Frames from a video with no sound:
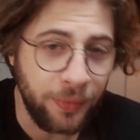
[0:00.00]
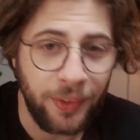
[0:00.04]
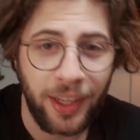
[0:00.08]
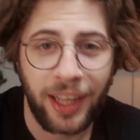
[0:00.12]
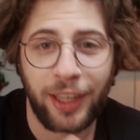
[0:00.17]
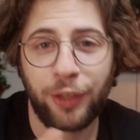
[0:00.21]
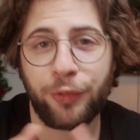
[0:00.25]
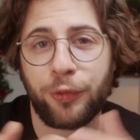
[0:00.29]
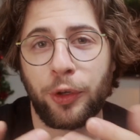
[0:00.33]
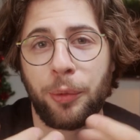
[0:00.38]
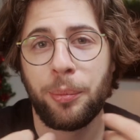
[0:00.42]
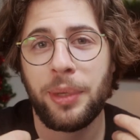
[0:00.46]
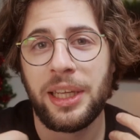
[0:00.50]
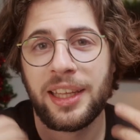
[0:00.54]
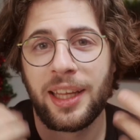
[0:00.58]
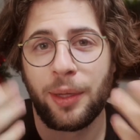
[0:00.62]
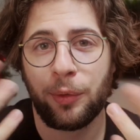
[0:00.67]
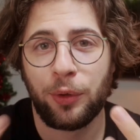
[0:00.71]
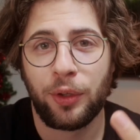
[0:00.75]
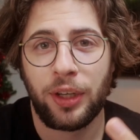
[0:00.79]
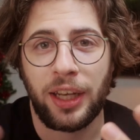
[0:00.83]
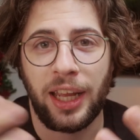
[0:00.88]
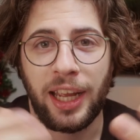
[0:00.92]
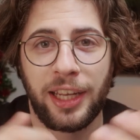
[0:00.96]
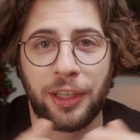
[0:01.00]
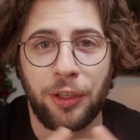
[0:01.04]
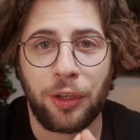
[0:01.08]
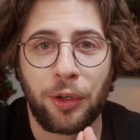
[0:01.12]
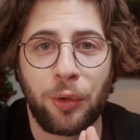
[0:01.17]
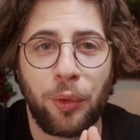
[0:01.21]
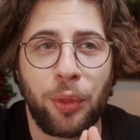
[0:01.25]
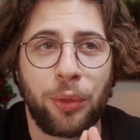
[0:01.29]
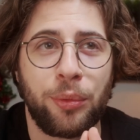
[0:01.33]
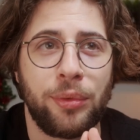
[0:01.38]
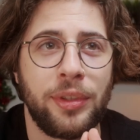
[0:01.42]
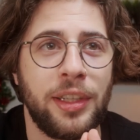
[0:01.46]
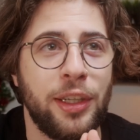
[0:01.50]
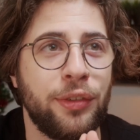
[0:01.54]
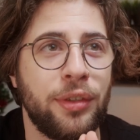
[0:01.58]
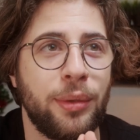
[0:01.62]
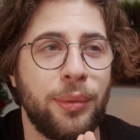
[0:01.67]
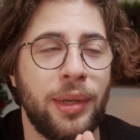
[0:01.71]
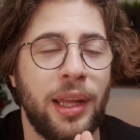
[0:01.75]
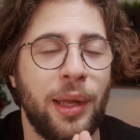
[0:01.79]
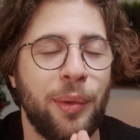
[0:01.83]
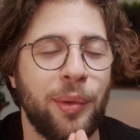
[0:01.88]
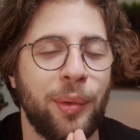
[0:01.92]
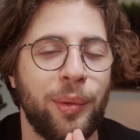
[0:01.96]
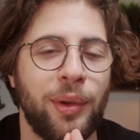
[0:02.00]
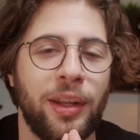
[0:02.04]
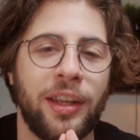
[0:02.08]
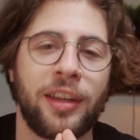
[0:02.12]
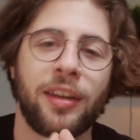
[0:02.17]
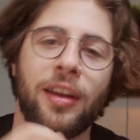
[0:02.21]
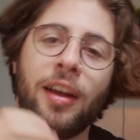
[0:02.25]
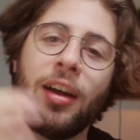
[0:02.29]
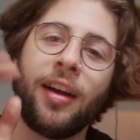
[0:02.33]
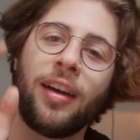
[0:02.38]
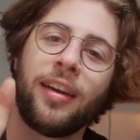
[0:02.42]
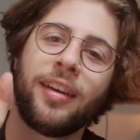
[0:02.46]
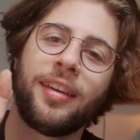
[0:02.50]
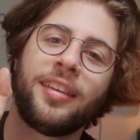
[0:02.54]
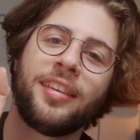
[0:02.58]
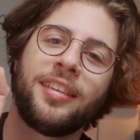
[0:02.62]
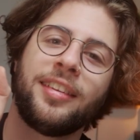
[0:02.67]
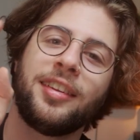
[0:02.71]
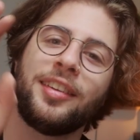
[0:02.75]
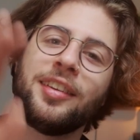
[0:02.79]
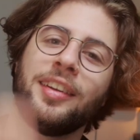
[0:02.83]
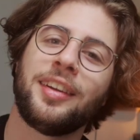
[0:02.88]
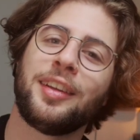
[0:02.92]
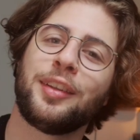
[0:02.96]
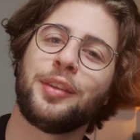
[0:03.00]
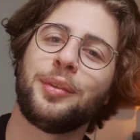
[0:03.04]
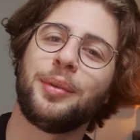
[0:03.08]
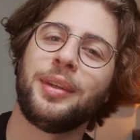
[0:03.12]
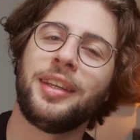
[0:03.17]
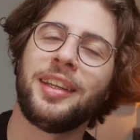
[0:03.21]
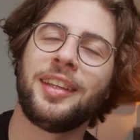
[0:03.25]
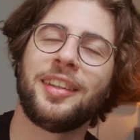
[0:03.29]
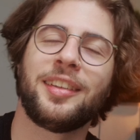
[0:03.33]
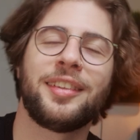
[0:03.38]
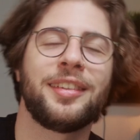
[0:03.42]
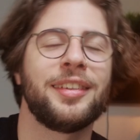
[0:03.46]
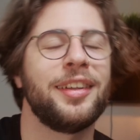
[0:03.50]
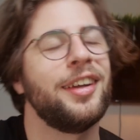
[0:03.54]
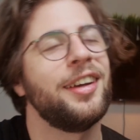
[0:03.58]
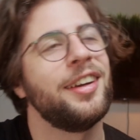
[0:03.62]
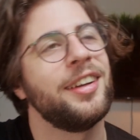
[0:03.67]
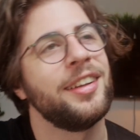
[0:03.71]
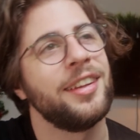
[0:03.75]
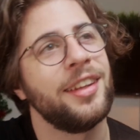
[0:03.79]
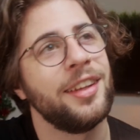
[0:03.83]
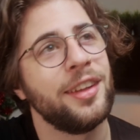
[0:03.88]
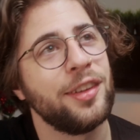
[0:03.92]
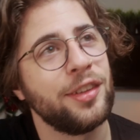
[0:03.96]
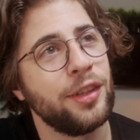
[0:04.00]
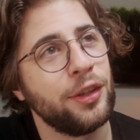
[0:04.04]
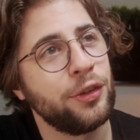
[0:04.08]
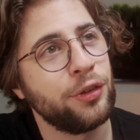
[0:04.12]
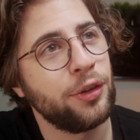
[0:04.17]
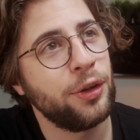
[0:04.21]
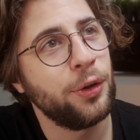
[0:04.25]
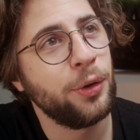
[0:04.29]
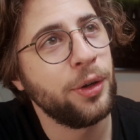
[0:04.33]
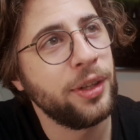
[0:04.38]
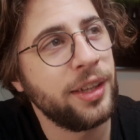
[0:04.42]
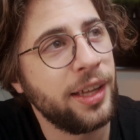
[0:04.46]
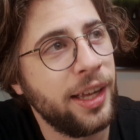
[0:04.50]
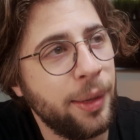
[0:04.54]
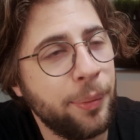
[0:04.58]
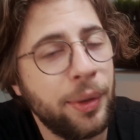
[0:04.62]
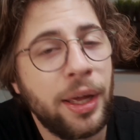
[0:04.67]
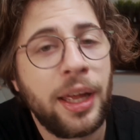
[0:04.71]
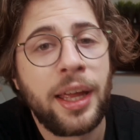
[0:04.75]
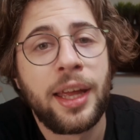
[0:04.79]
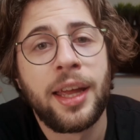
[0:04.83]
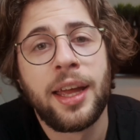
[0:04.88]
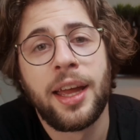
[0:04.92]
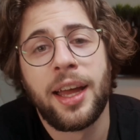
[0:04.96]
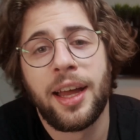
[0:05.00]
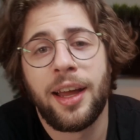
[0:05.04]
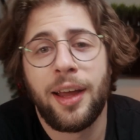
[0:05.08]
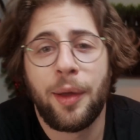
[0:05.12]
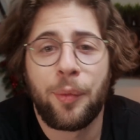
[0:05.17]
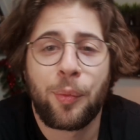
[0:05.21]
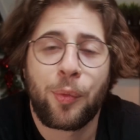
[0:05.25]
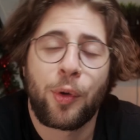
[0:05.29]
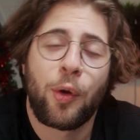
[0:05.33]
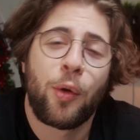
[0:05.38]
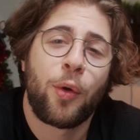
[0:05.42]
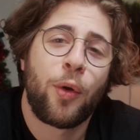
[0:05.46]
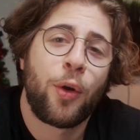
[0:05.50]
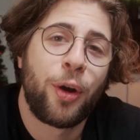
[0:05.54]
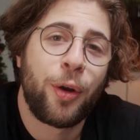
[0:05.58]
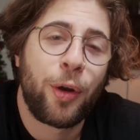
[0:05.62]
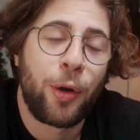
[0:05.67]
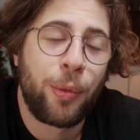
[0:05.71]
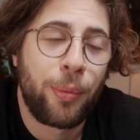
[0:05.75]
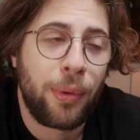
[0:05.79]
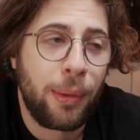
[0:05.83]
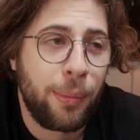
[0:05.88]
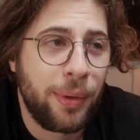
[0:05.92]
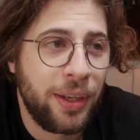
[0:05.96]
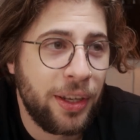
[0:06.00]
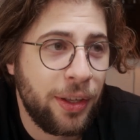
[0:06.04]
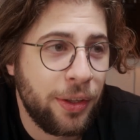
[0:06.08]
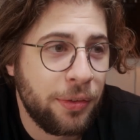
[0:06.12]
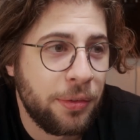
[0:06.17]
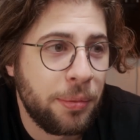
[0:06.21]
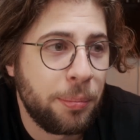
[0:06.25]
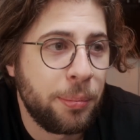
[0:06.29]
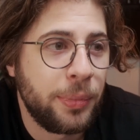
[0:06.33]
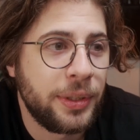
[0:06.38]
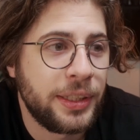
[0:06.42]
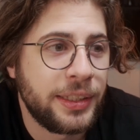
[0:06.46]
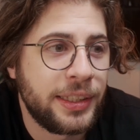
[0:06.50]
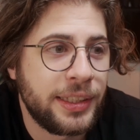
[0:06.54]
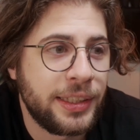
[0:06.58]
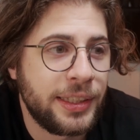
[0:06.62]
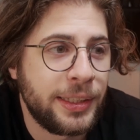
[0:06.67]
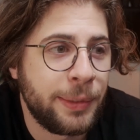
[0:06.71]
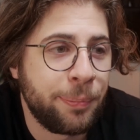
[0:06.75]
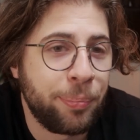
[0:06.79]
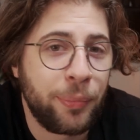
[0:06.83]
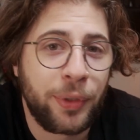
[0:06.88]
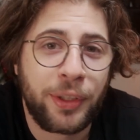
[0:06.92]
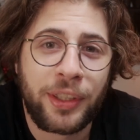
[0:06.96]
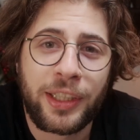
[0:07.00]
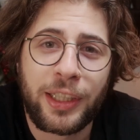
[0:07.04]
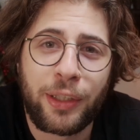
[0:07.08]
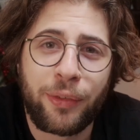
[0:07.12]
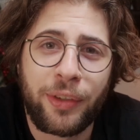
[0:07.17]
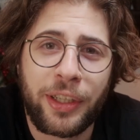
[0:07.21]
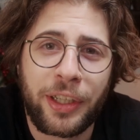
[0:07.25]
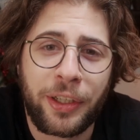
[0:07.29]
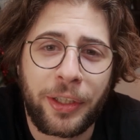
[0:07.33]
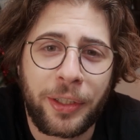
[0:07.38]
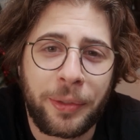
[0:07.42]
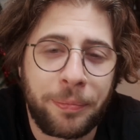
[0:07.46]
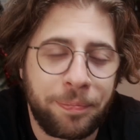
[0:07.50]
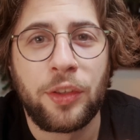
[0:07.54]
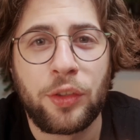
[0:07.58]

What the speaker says: And for me down the line, 3 years from now, I'm going like, 6 weeks, that's such a long time, or maybe not, but here we are.